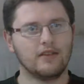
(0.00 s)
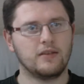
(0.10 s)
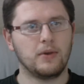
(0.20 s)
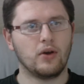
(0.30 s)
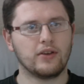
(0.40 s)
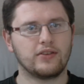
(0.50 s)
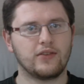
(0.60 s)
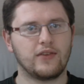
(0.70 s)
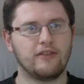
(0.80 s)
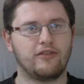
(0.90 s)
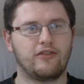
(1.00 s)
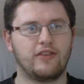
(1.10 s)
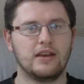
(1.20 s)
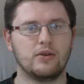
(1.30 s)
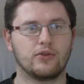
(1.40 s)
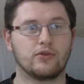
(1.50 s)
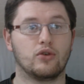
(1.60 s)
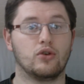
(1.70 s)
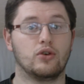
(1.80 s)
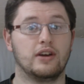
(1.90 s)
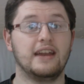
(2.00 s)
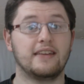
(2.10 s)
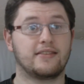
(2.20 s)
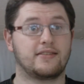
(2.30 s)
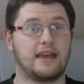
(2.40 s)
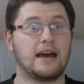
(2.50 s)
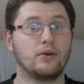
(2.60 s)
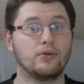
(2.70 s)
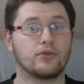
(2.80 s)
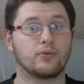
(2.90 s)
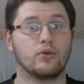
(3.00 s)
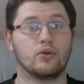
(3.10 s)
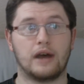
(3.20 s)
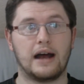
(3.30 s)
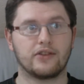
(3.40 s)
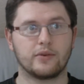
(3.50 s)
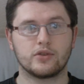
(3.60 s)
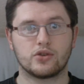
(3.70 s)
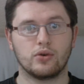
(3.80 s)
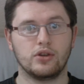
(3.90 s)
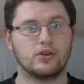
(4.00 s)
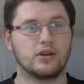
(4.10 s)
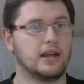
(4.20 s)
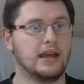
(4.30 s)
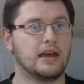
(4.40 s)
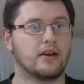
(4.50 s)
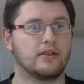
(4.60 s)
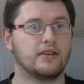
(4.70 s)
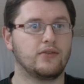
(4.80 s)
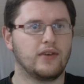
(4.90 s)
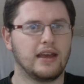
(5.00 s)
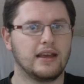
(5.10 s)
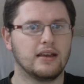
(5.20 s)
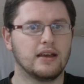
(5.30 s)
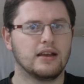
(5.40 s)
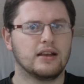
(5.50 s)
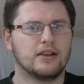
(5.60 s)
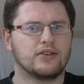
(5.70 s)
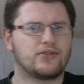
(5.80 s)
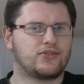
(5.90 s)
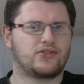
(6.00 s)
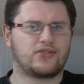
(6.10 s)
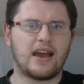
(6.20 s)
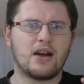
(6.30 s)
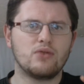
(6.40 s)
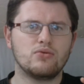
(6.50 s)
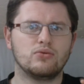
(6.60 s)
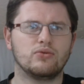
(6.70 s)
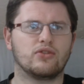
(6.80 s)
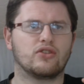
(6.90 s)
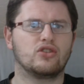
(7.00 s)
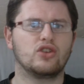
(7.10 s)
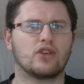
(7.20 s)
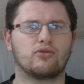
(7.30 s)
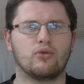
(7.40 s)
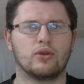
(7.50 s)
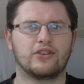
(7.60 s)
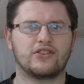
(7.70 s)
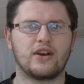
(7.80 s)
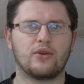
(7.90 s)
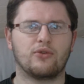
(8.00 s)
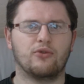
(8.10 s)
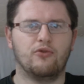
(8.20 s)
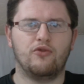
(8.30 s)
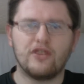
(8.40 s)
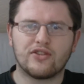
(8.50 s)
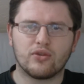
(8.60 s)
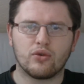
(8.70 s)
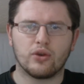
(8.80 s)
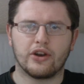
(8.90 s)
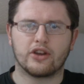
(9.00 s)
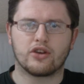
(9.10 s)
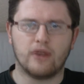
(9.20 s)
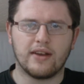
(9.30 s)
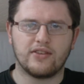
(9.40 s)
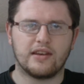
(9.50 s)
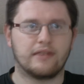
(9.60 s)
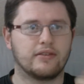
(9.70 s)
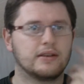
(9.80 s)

And to be honest, this thing feels raw. It sounds raw, as I'm sure you can hear. This thing sounds guttural, it sounds visceral and aggressive.